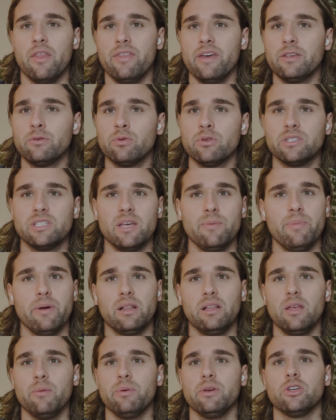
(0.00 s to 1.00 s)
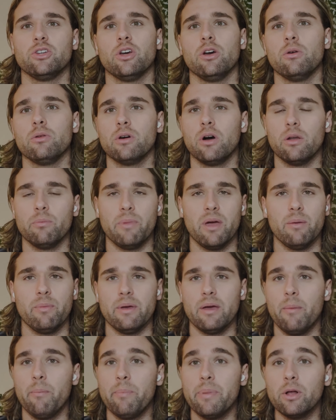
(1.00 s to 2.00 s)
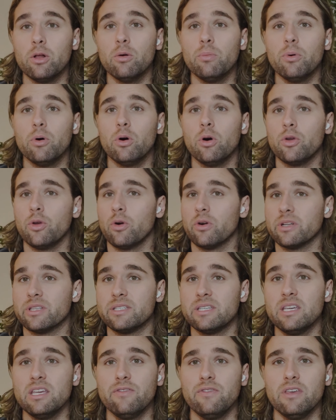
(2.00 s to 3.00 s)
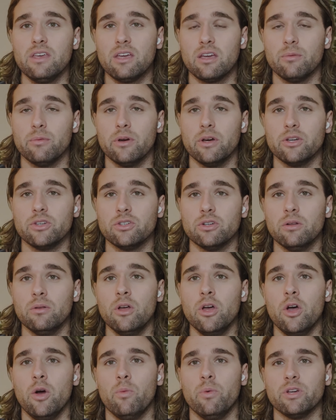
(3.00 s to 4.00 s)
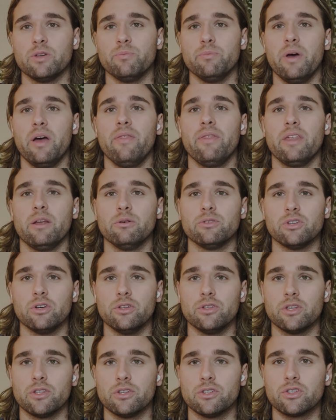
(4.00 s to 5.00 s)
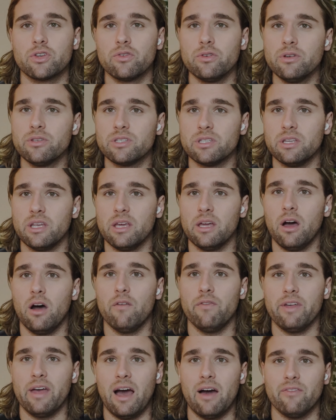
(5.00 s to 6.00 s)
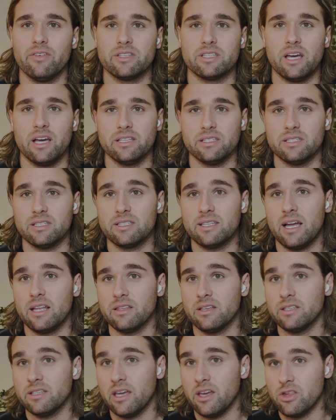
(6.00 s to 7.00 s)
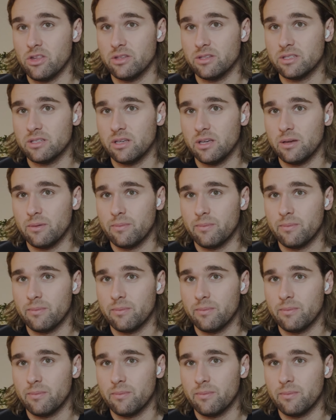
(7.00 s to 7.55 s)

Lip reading: this would typically be shown on maybe a billboard or a TV commercial, which meant that it was under the scrutiny of the advertising standards agency.